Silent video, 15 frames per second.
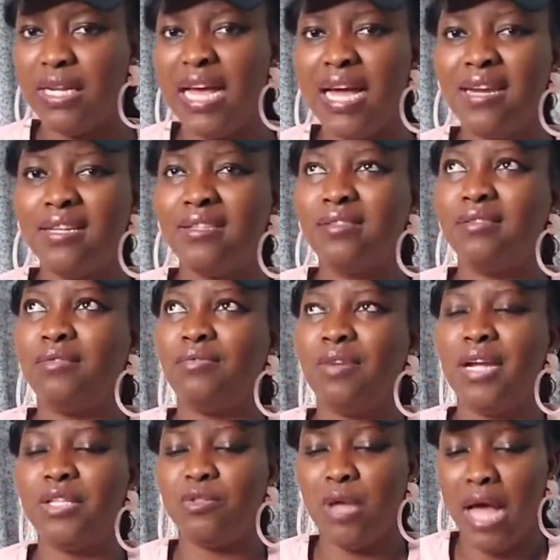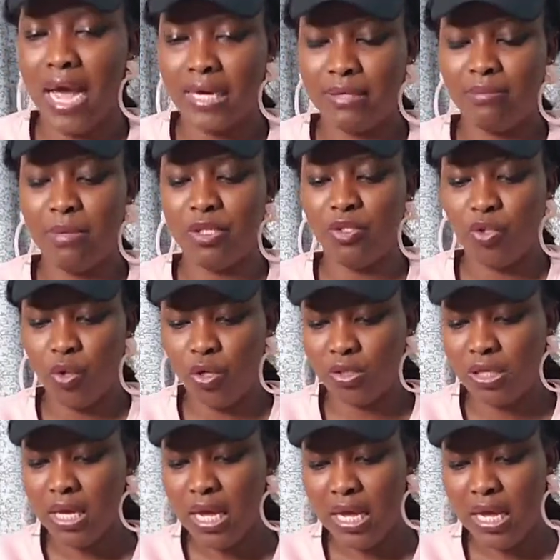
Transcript: Diane is trying to act matured.